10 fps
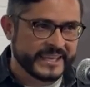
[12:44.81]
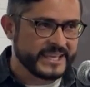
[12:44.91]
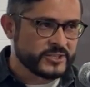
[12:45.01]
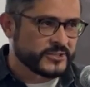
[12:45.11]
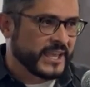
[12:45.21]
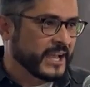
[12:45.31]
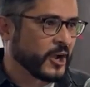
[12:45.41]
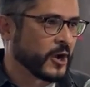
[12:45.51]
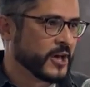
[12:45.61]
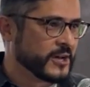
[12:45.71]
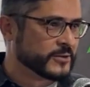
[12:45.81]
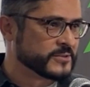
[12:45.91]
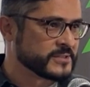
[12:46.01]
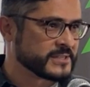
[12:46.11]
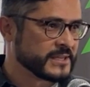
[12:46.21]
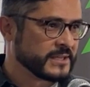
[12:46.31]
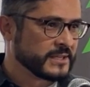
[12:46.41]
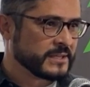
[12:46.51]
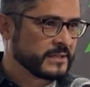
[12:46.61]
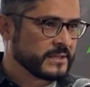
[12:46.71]
the kids to get close.
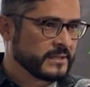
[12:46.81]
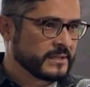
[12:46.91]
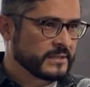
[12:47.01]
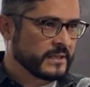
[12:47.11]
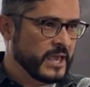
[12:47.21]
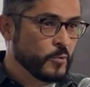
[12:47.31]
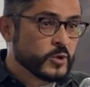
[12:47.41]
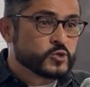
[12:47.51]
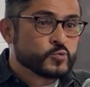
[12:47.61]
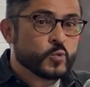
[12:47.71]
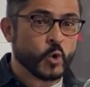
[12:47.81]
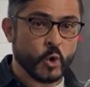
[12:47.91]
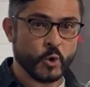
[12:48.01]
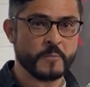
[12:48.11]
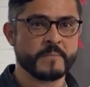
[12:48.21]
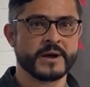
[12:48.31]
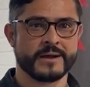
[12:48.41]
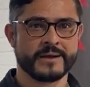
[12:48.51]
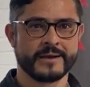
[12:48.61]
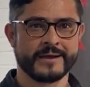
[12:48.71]
It was warm,
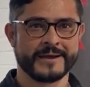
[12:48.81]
